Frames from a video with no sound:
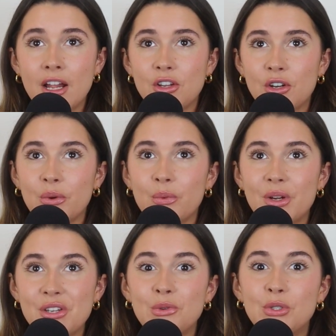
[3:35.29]

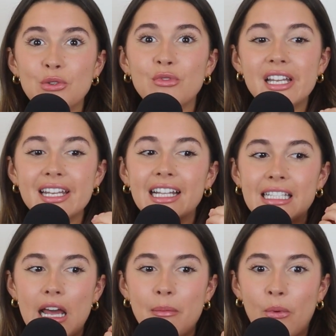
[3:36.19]
When you do really get
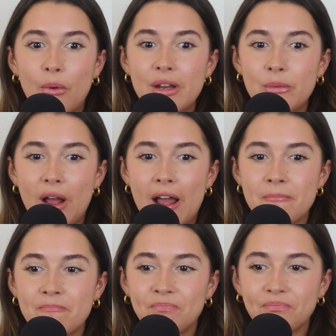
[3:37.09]
to that point
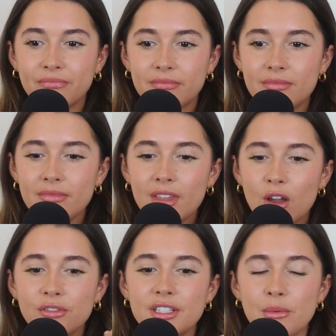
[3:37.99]
where
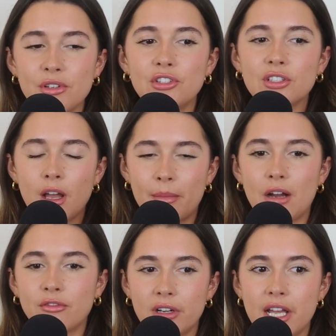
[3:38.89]
obviously when you just come
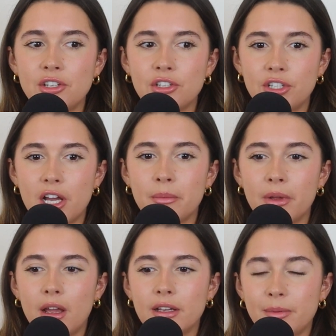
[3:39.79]
out of a relationship,
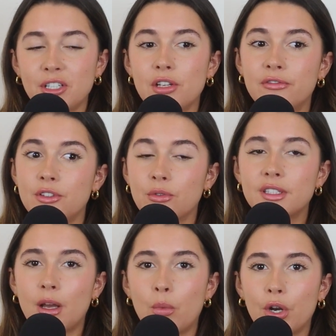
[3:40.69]
especially if you're
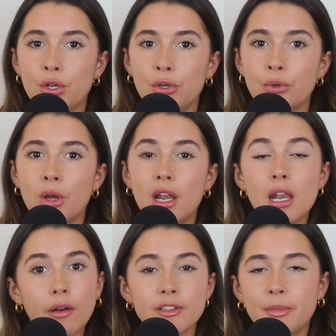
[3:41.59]
someone who
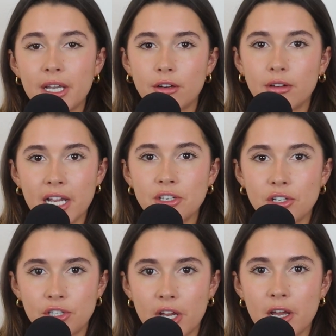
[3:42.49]
loves being in a
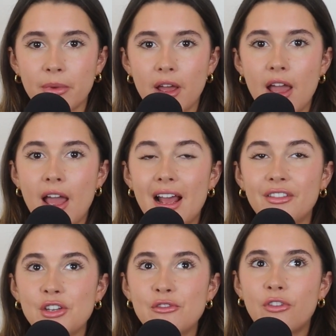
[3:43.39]
relationship, and
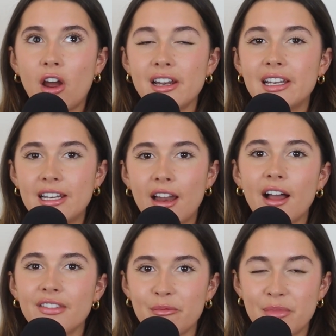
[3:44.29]
then you finally
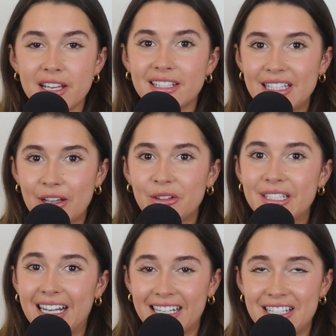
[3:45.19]
learn that being single
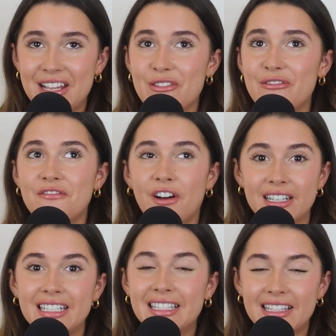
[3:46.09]
is actually the
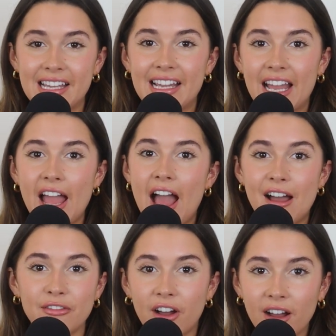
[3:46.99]
funnest thing
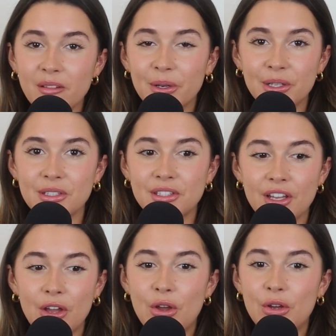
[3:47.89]
ever because
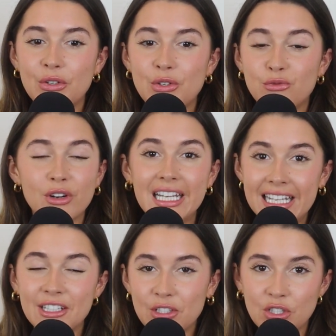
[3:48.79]
you really
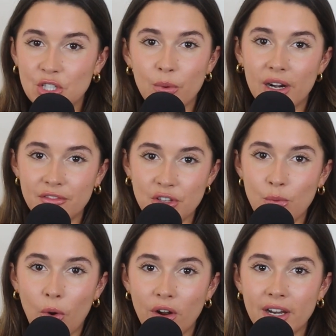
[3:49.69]
can just do whatever you
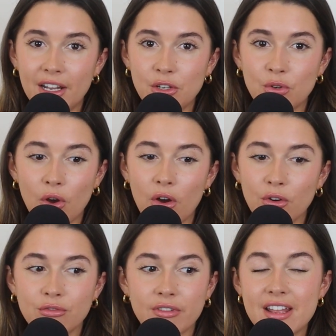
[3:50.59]
want and you're not
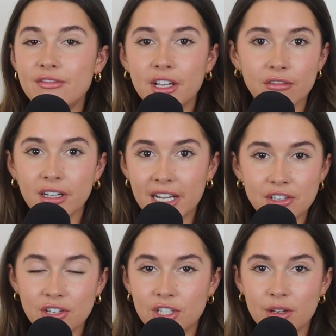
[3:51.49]
craving a
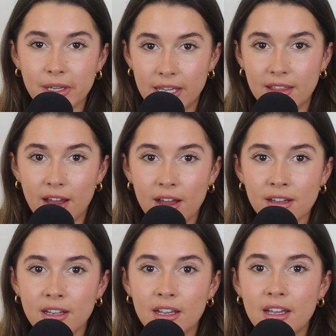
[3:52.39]
relationship either.
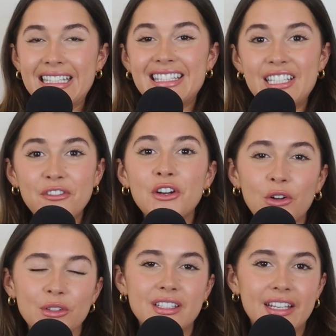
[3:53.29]
It's
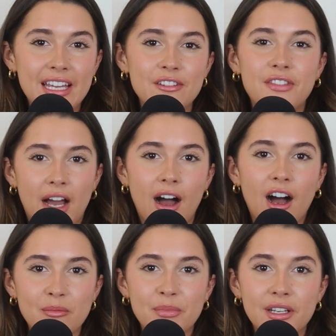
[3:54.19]
difficult to give that
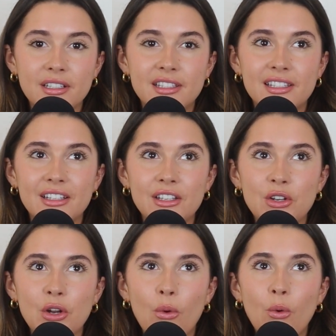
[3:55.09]
up because,
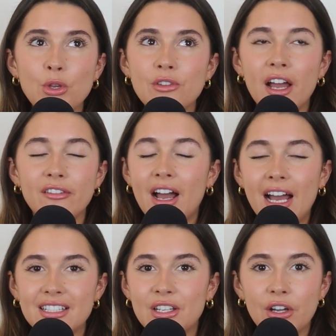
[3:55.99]
all you've ever
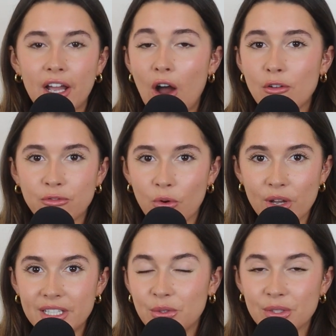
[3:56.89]
had to look out
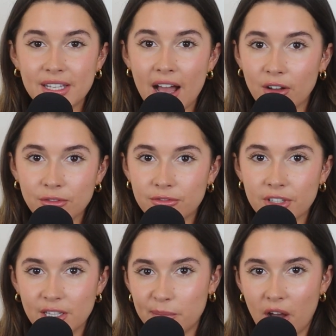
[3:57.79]
for is yourself
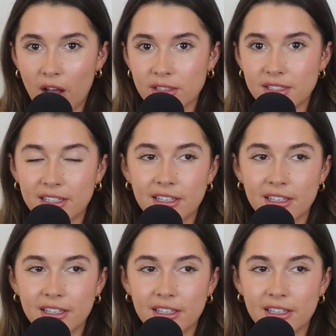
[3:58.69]
in the past.